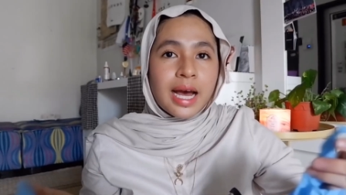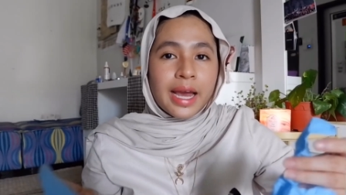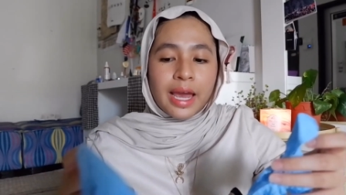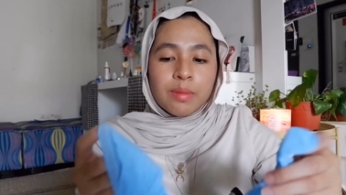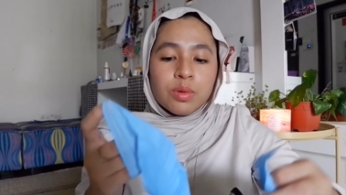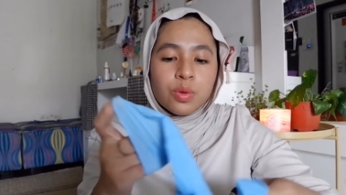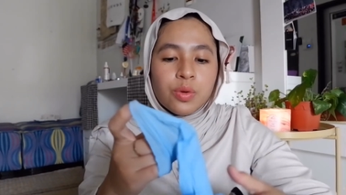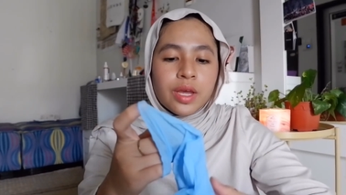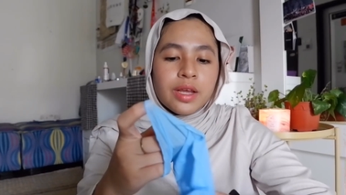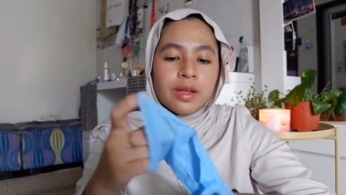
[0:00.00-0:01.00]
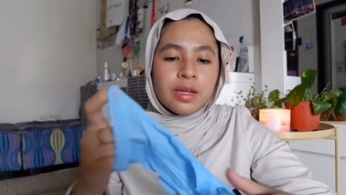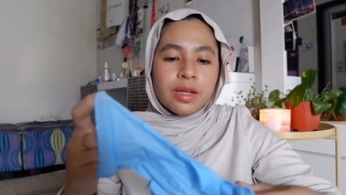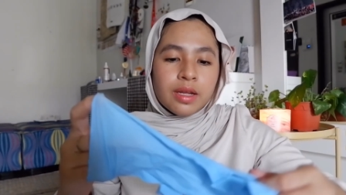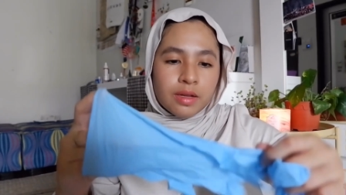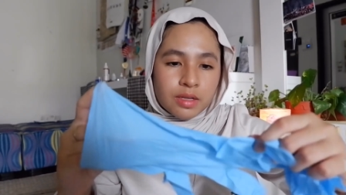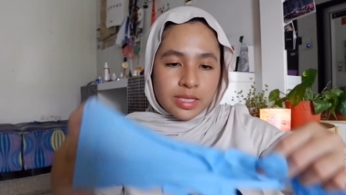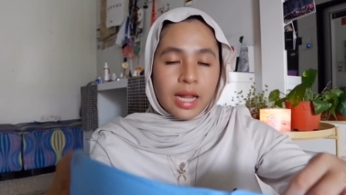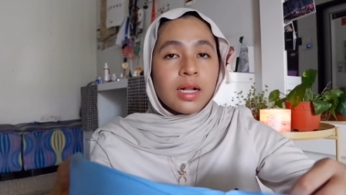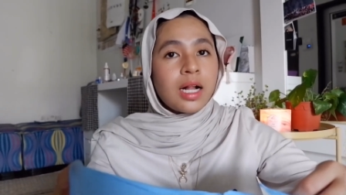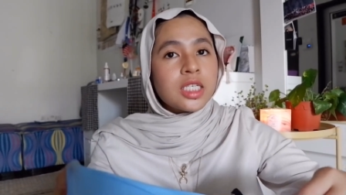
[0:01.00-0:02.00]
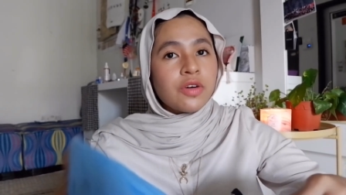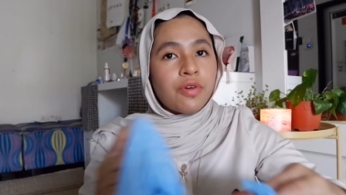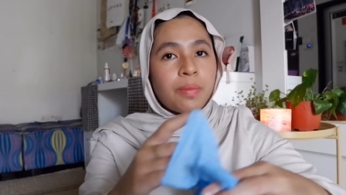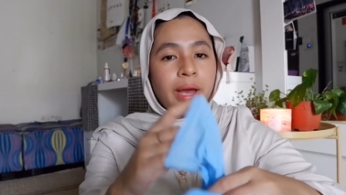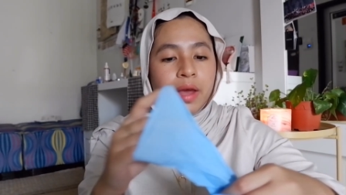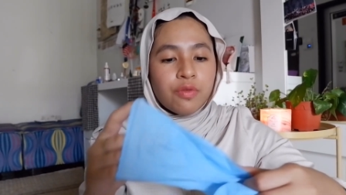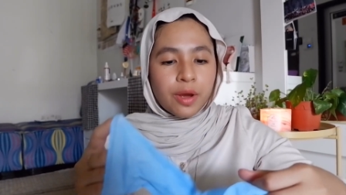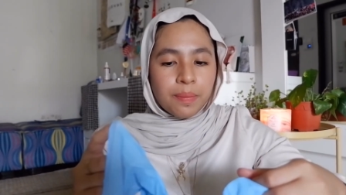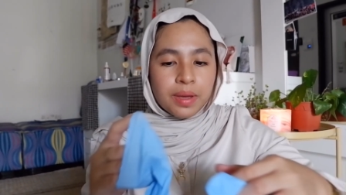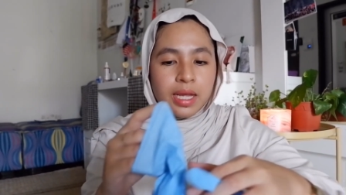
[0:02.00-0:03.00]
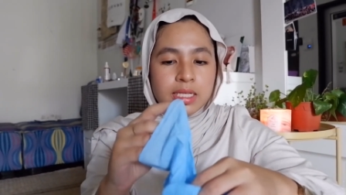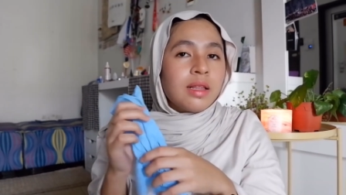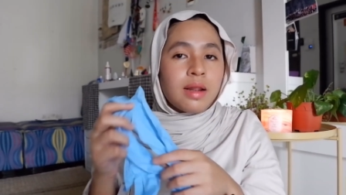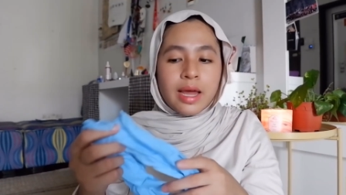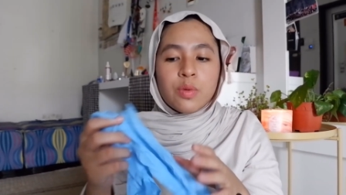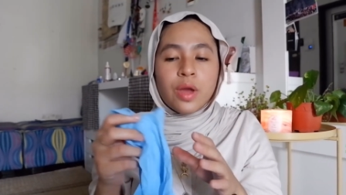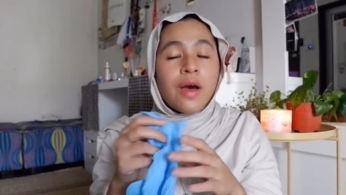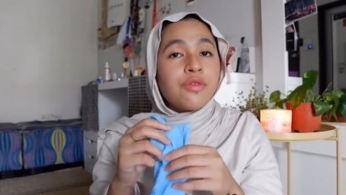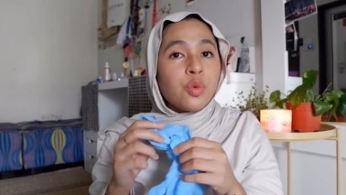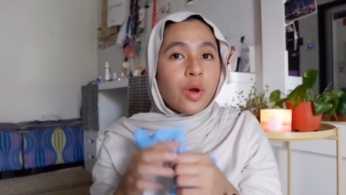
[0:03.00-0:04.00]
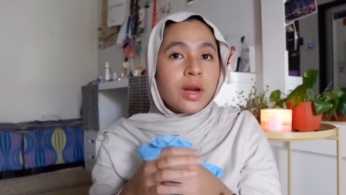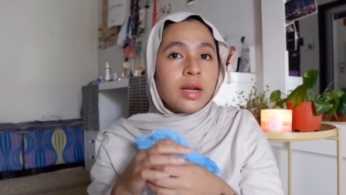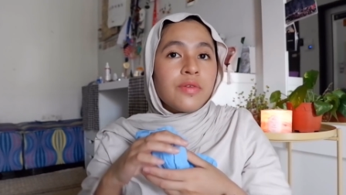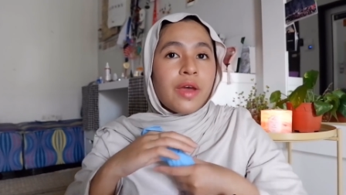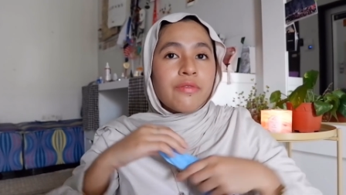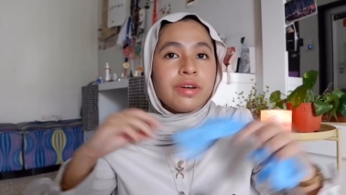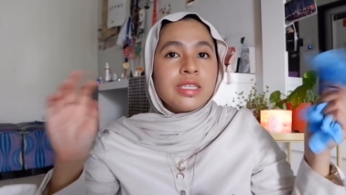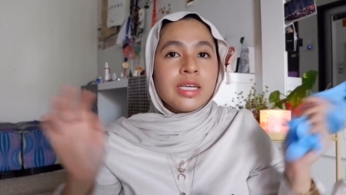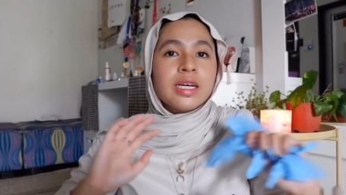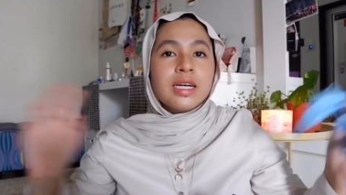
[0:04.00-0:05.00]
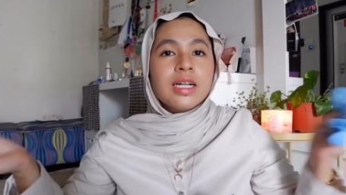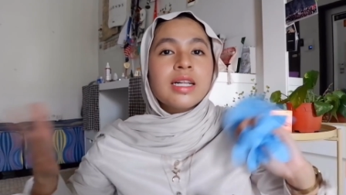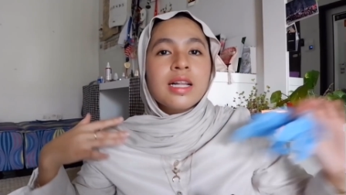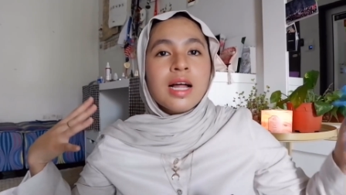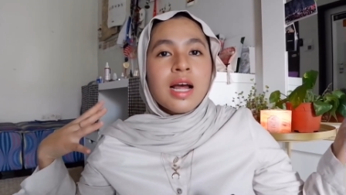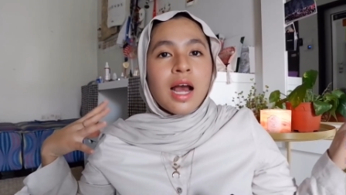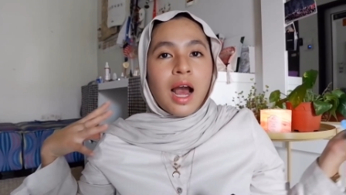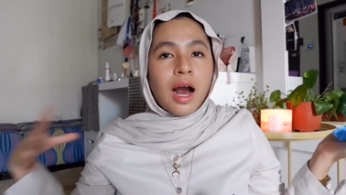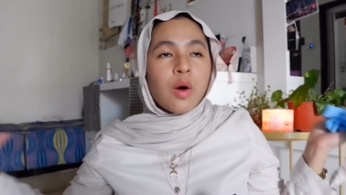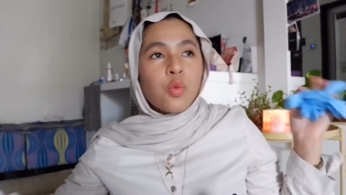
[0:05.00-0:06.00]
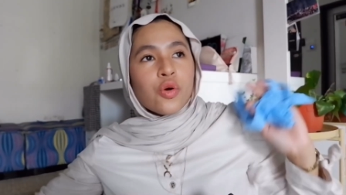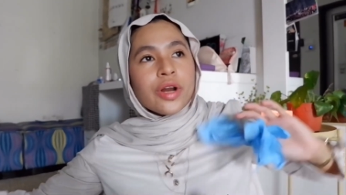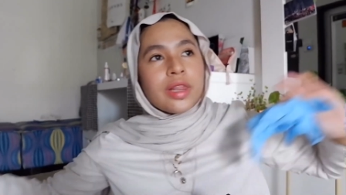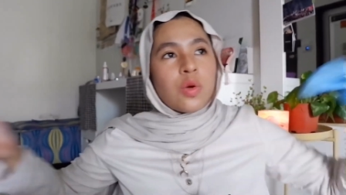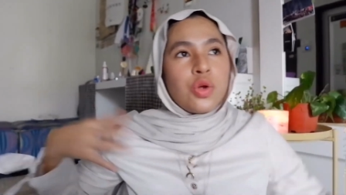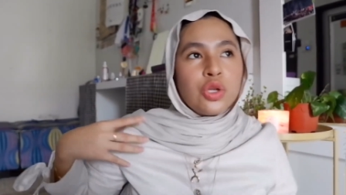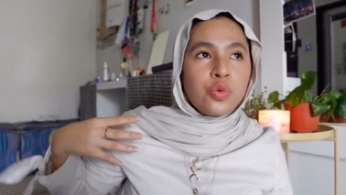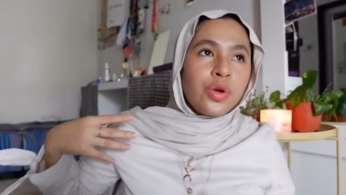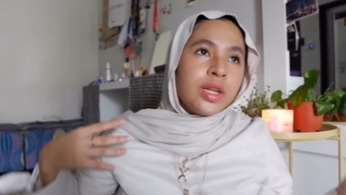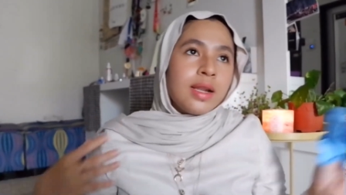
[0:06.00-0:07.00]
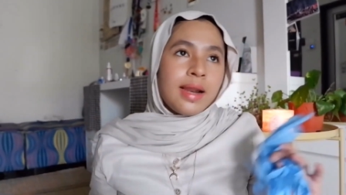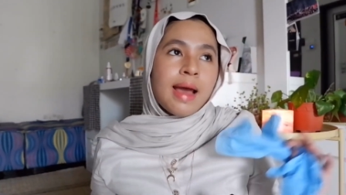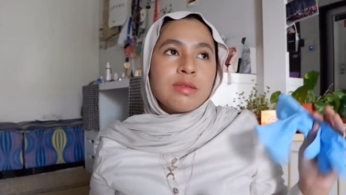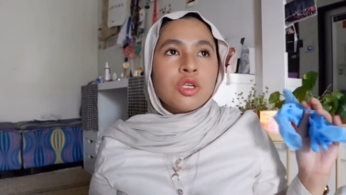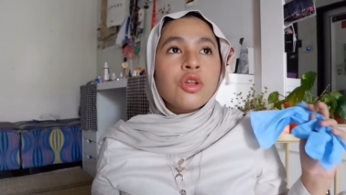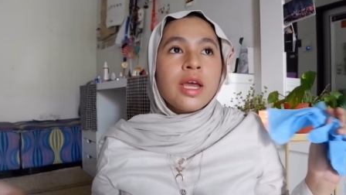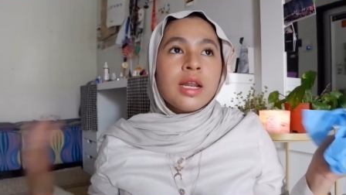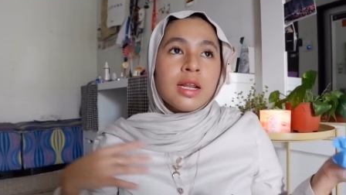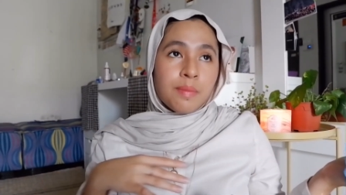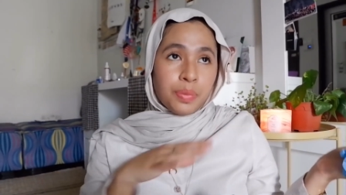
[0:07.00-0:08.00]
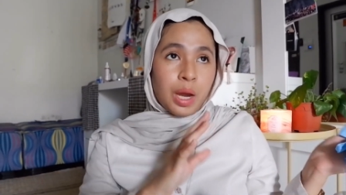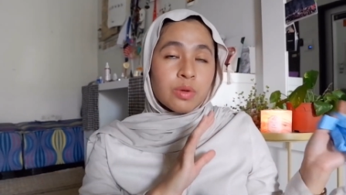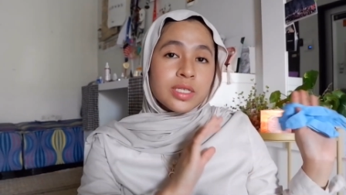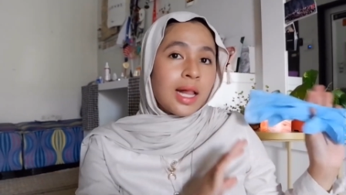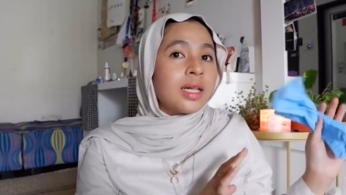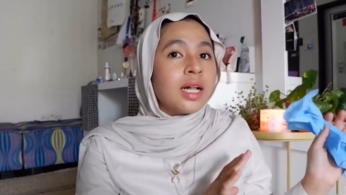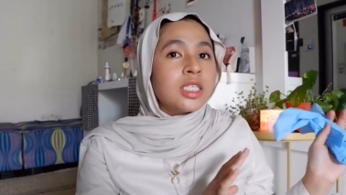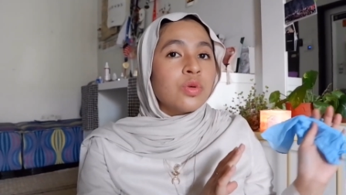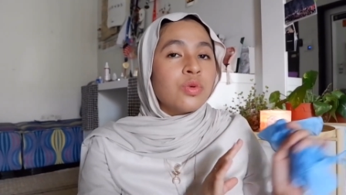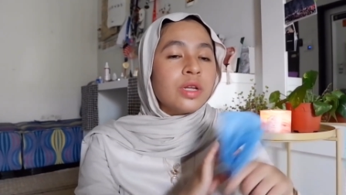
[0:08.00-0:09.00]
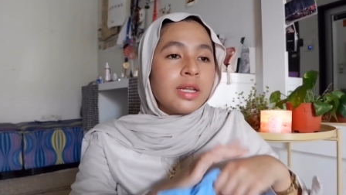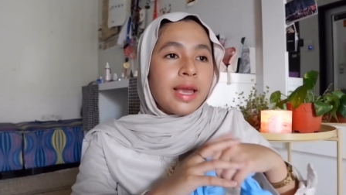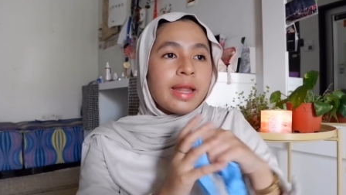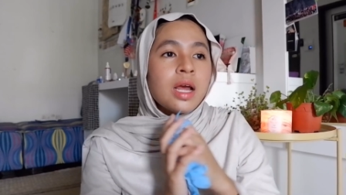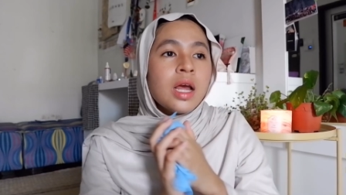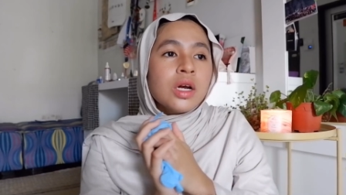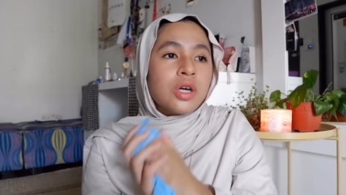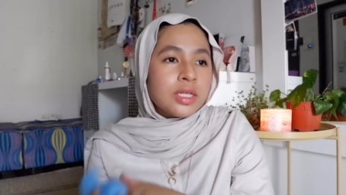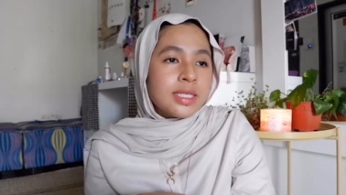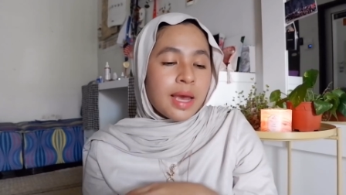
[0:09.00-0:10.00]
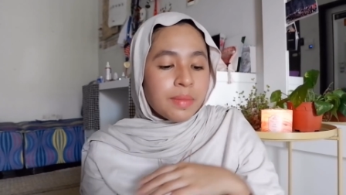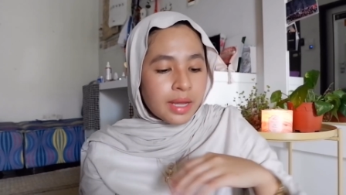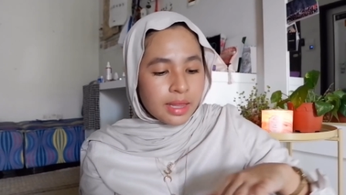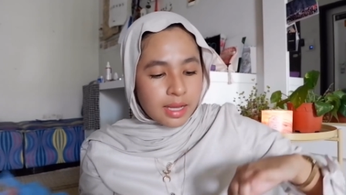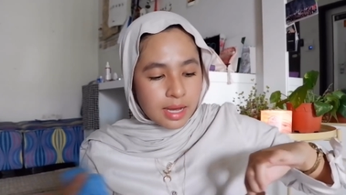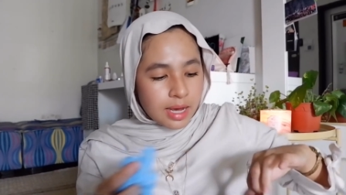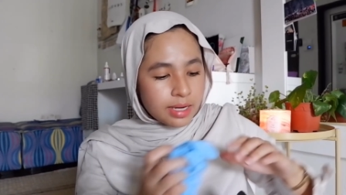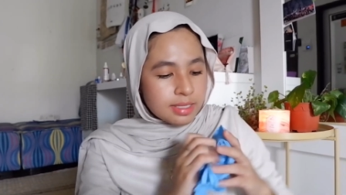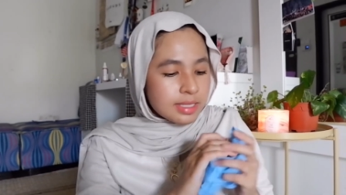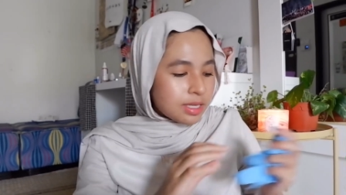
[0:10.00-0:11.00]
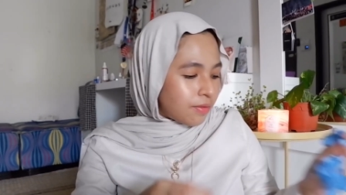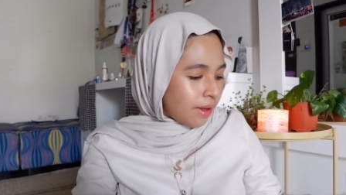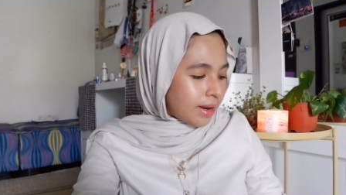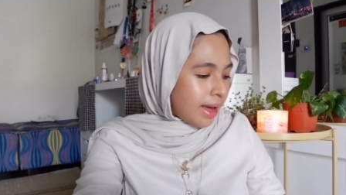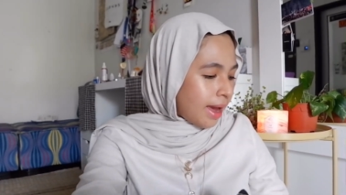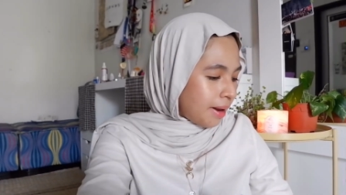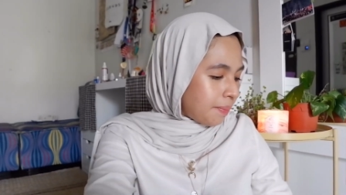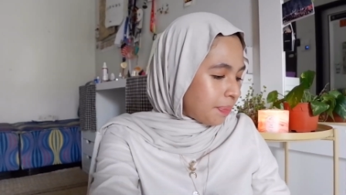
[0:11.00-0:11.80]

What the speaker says: I am doing cell culture for my FYP. Like, we have to wear glove every single work that we do in the lab so that our cell culture wouldn't get contaminated and stuff like that.